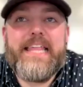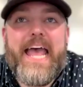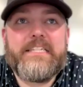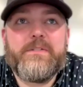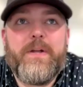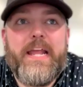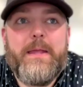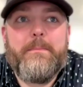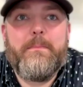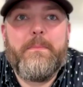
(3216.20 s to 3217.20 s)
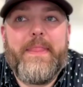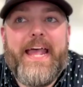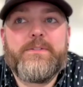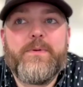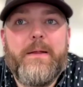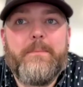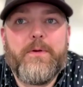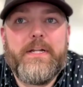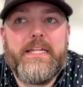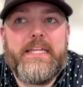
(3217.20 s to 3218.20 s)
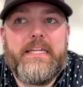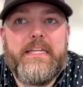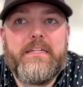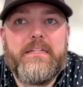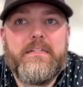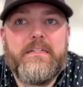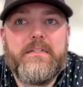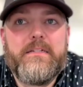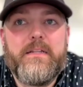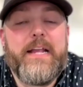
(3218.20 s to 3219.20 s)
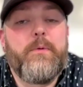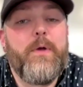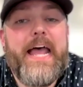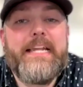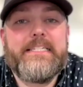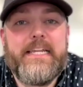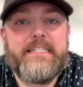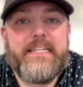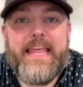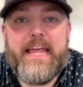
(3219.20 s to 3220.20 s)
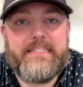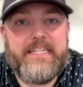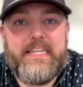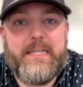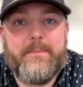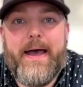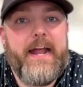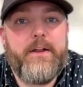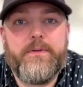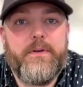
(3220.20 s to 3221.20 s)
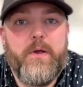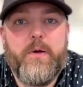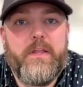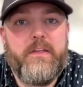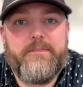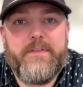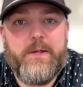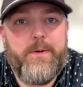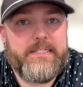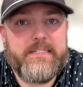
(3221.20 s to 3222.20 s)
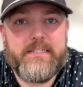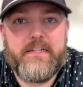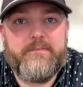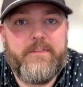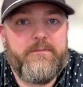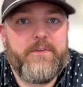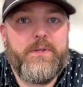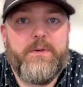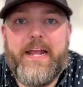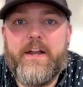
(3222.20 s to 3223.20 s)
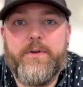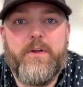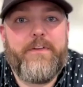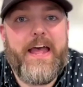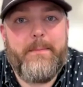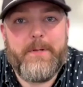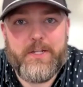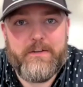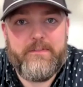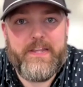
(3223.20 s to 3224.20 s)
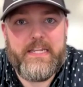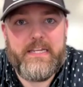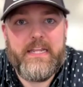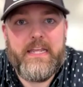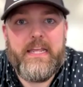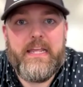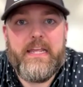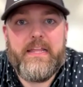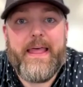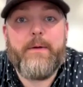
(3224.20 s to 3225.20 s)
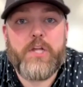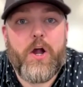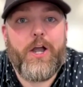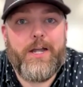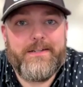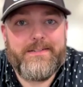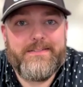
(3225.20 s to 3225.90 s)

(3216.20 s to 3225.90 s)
that's when I'm really, like when I said to that team, I don't know if EOS is a good fit for you, and I don't know if I'm a good fit. That was hard